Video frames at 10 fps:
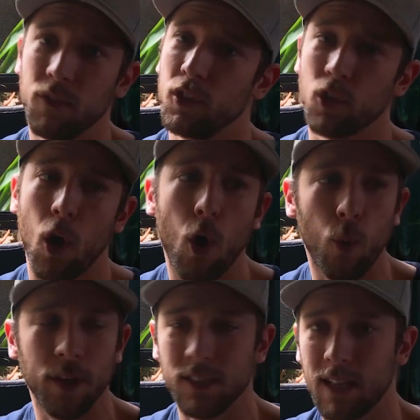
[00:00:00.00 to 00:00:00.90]
there's
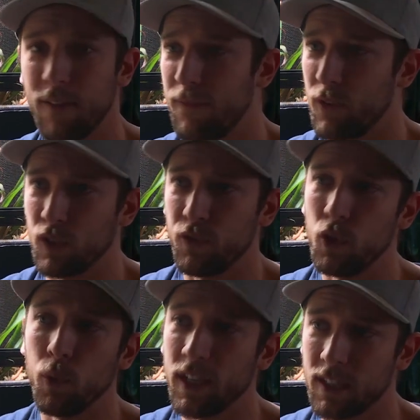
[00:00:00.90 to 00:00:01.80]
always that first
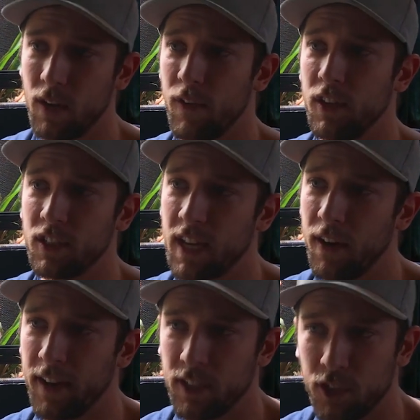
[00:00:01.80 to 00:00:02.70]
few weeks that are very
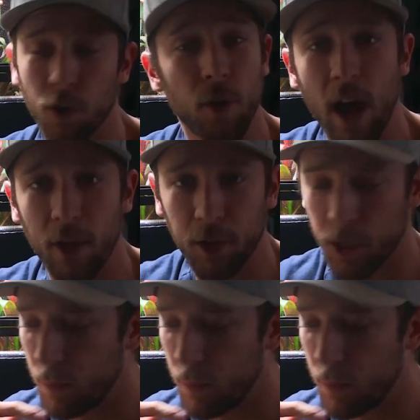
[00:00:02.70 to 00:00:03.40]
scary because you don't know how they're going to